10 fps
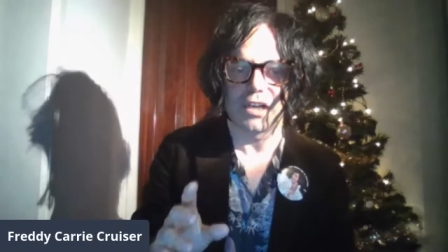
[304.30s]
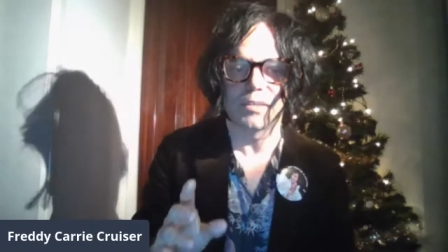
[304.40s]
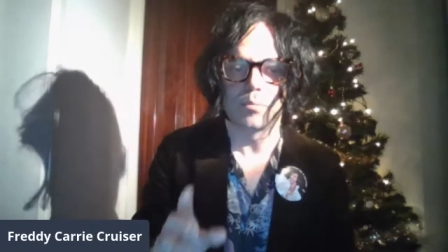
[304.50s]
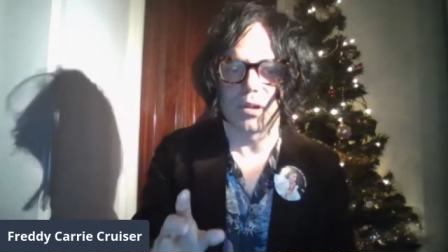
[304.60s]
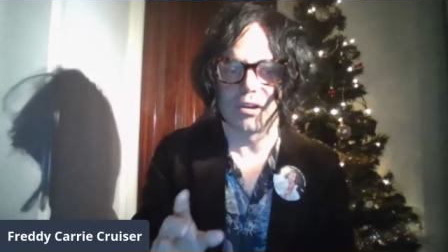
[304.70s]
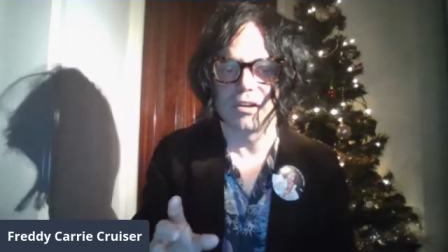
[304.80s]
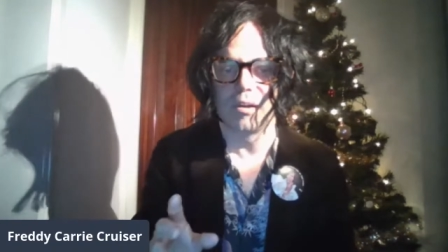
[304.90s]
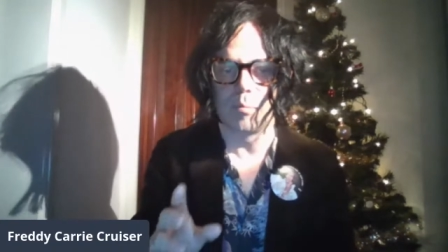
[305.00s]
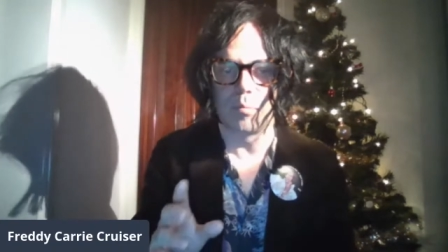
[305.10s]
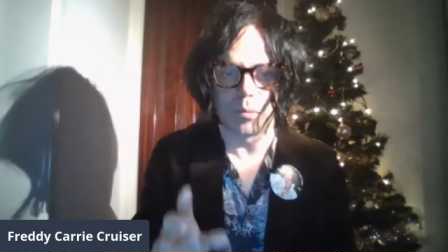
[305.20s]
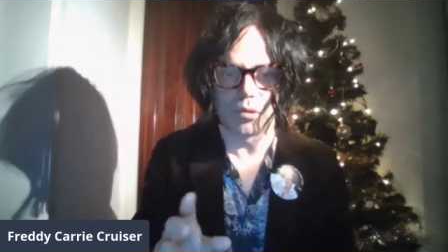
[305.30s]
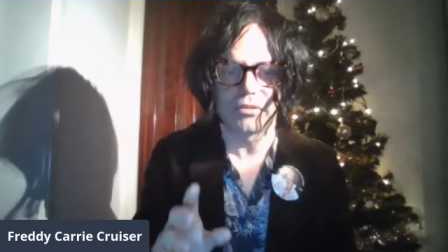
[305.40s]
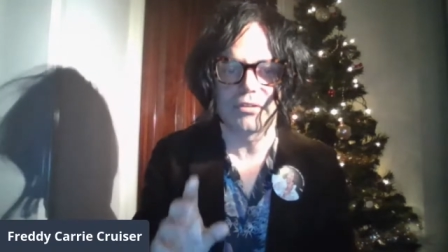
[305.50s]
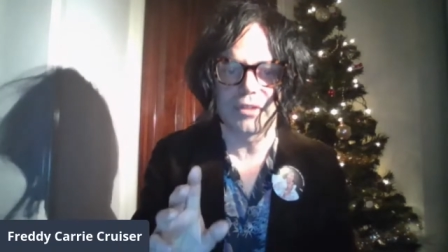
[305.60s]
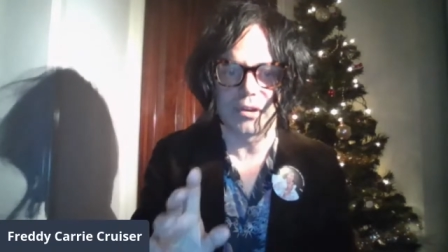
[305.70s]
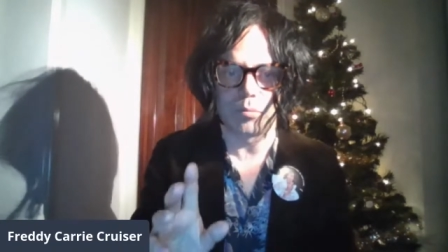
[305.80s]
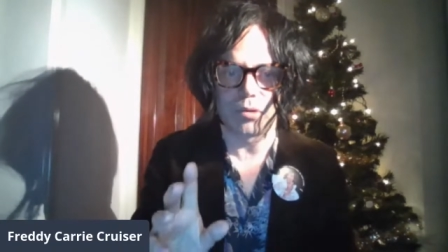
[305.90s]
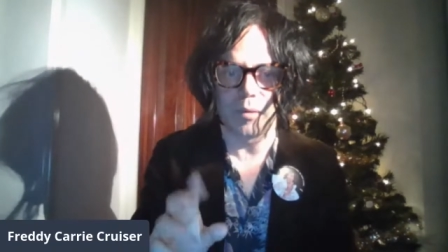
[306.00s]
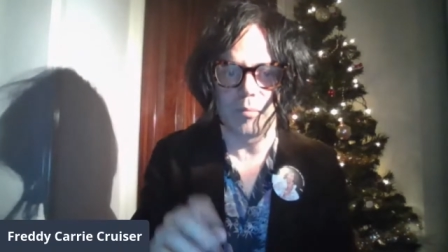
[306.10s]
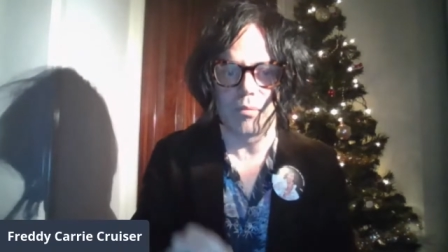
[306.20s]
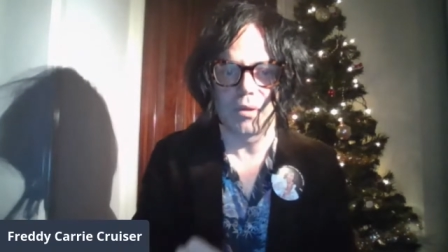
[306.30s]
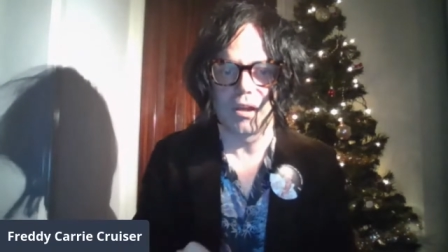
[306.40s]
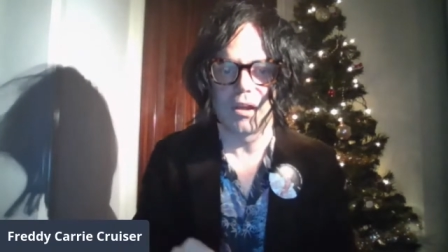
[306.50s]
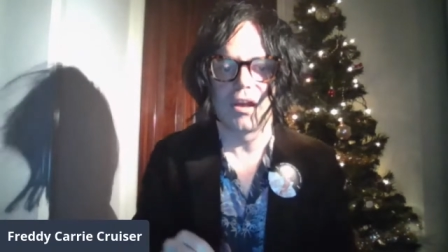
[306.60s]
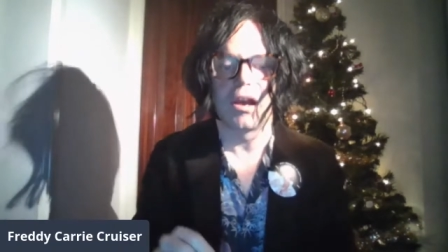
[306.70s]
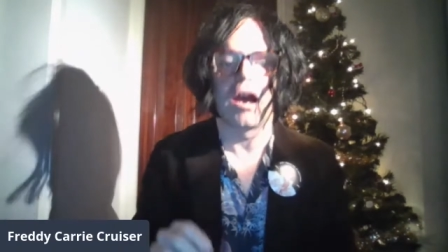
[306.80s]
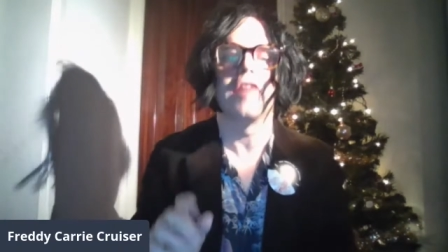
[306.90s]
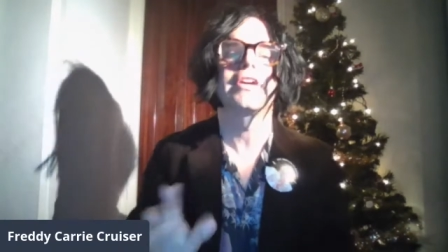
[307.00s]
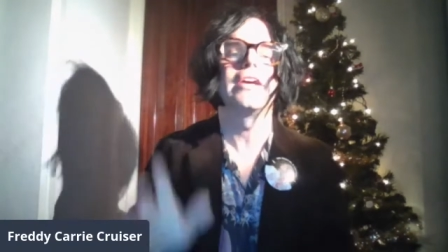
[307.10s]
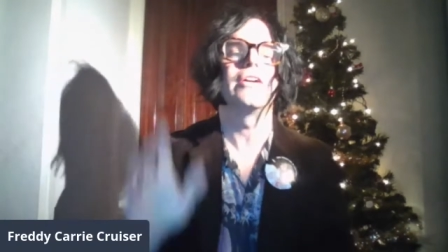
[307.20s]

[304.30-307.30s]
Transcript: fresh blood bubbles to the brim. I have